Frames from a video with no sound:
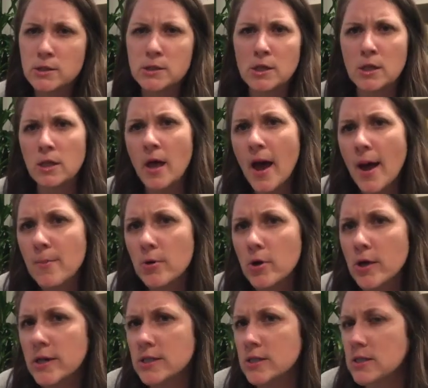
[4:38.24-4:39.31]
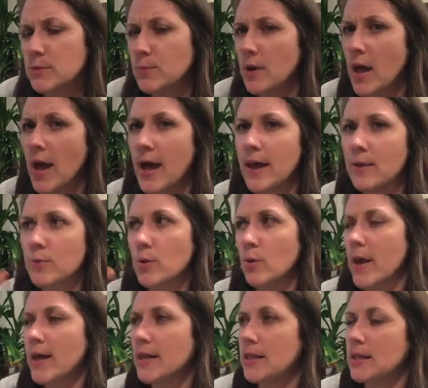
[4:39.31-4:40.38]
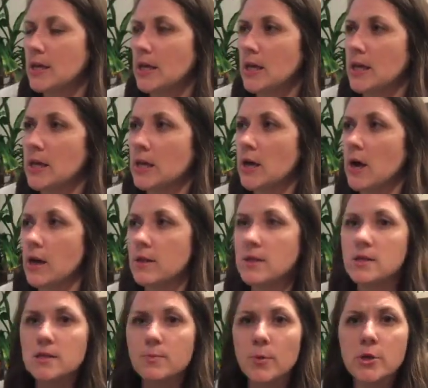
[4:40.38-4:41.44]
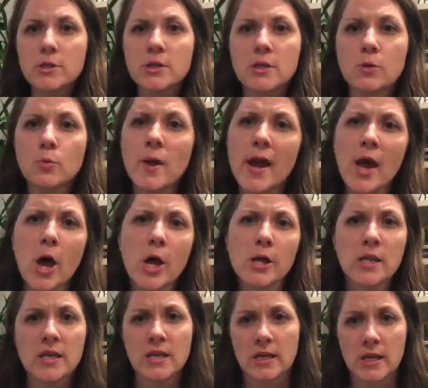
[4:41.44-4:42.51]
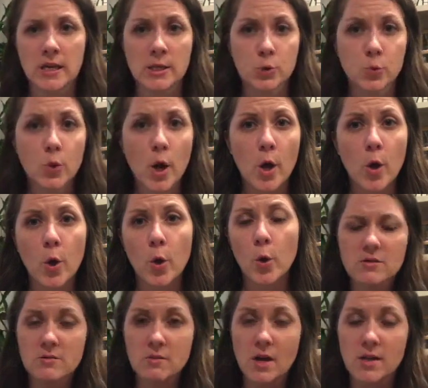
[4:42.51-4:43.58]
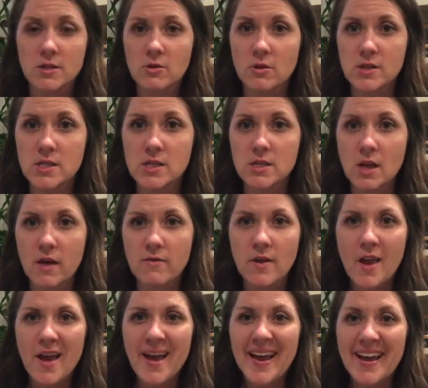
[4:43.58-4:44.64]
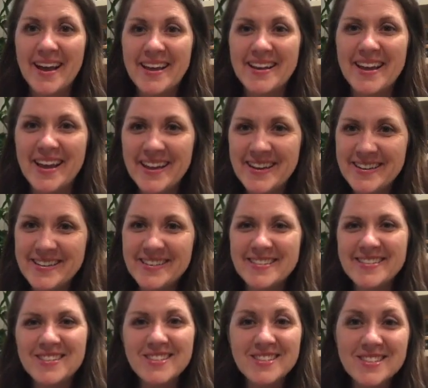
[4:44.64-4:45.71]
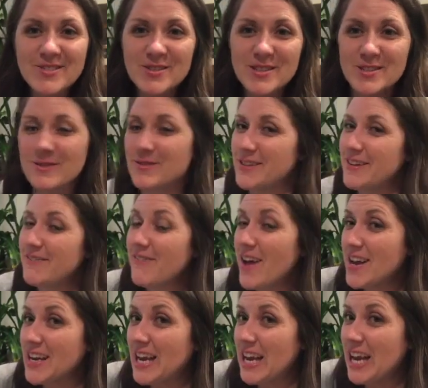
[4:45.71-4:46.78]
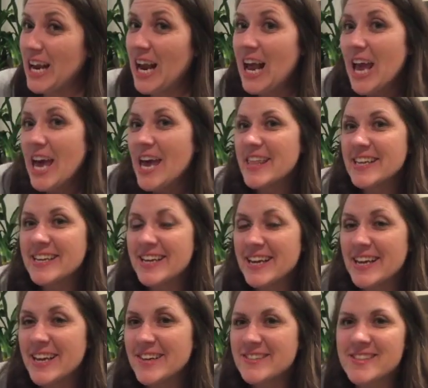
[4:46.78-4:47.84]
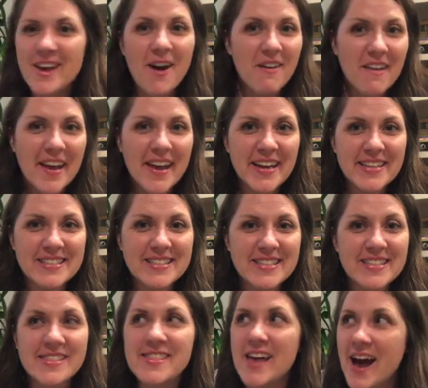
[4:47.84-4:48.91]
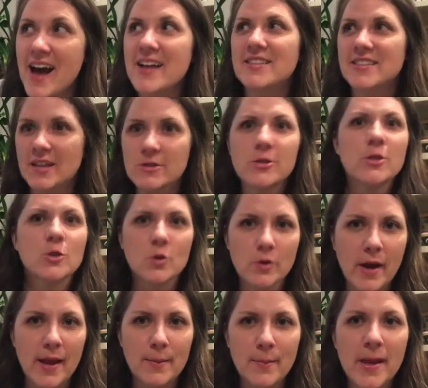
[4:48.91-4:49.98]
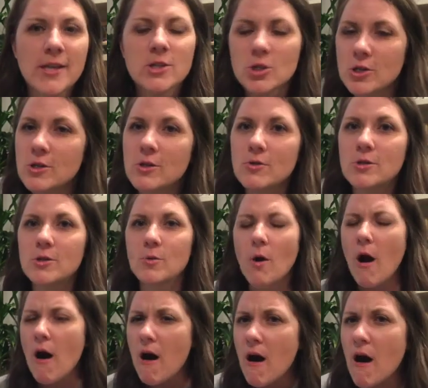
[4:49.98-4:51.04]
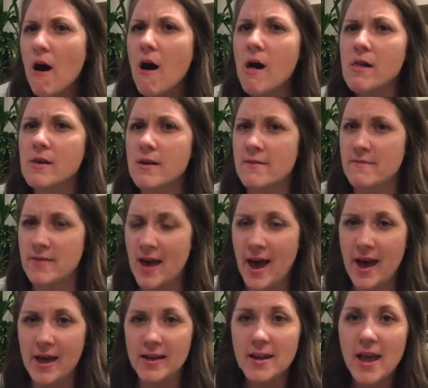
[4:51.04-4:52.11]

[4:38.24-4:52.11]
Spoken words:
elaborate display, parading the king, this person around in the king's robe, lots of crazy stuff. And this is what's really funny. The king goes, all right, that sounds great. Make sure you do all of that,